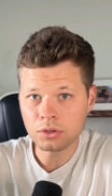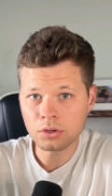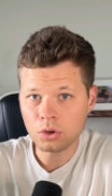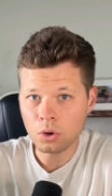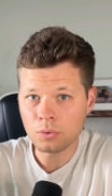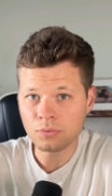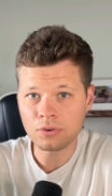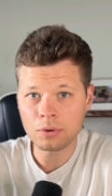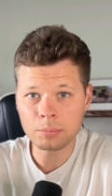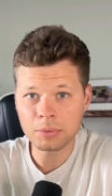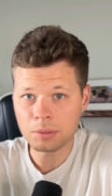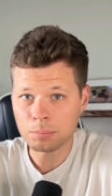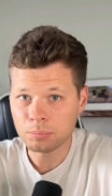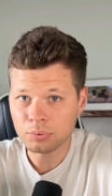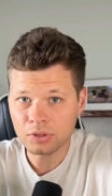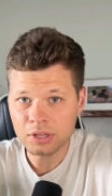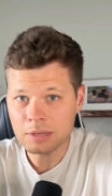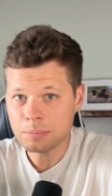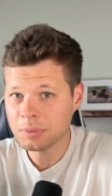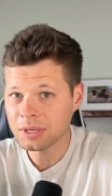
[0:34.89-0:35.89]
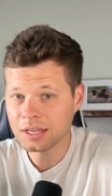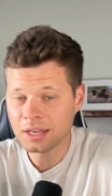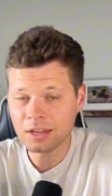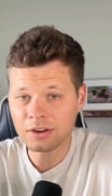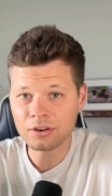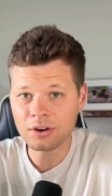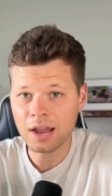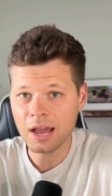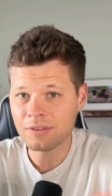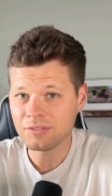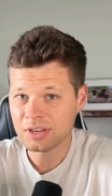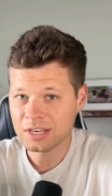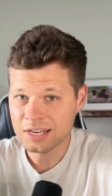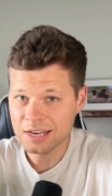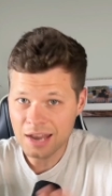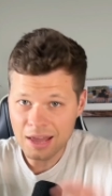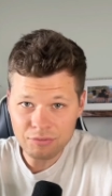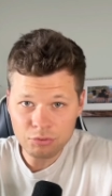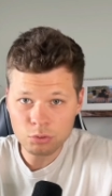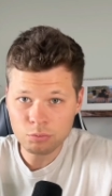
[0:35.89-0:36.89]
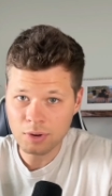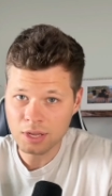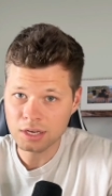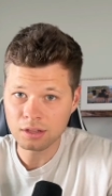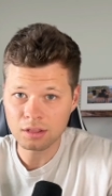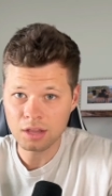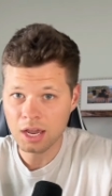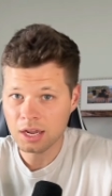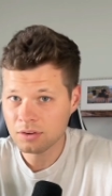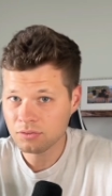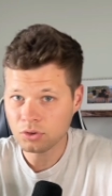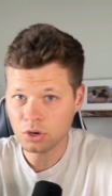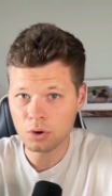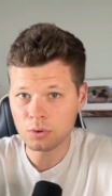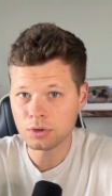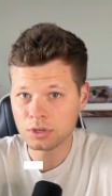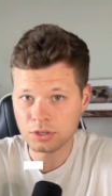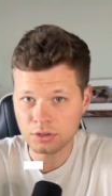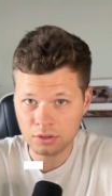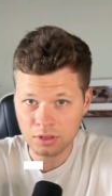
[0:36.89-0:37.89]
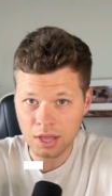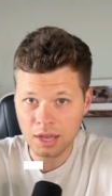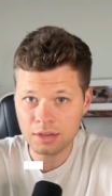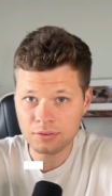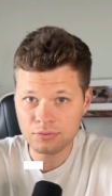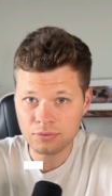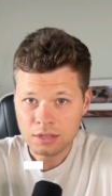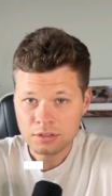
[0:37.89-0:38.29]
go from complete beginner having never written a line of code in your life